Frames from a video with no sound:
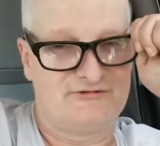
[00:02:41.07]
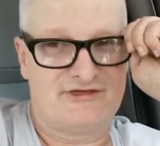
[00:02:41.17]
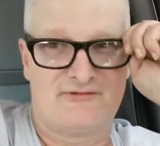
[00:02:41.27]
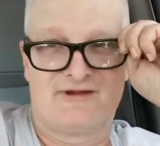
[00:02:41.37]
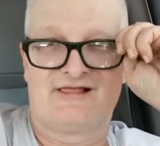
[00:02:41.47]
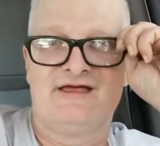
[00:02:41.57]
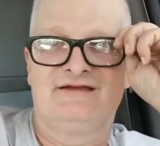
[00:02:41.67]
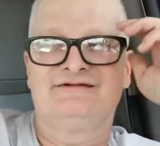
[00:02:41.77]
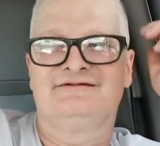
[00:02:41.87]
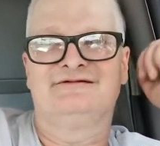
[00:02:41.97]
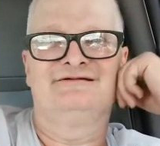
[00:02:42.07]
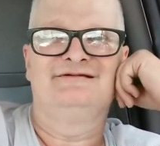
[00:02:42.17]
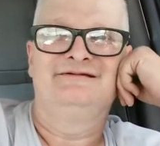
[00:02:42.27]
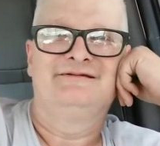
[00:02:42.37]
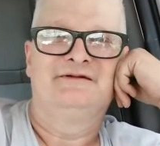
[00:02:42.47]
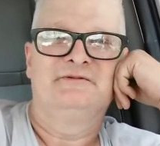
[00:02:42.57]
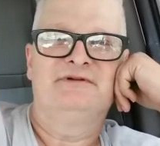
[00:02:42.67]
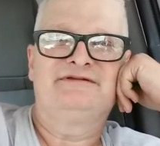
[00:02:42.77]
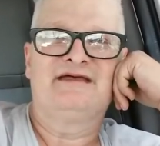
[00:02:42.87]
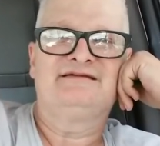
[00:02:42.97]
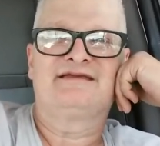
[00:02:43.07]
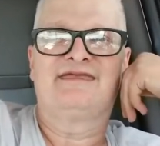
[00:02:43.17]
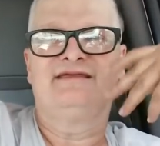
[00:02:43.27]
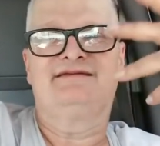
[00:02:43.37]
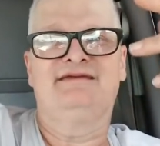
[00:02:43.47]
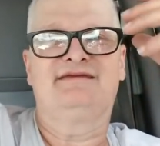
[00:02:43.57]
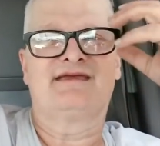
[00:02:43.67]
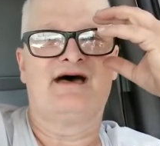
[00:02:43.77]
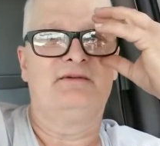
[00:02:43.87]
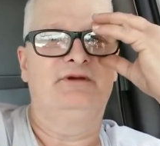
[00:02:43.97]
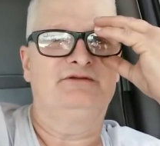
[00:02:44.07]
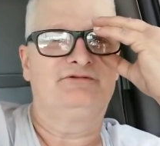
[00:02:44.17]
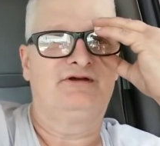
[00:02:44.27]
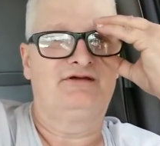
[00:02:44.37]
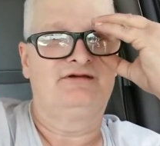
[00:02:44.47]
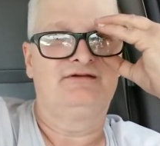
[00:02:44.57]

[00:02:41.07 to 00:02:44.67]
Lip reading: without my glasses on. Besides, I can't see the comments, right?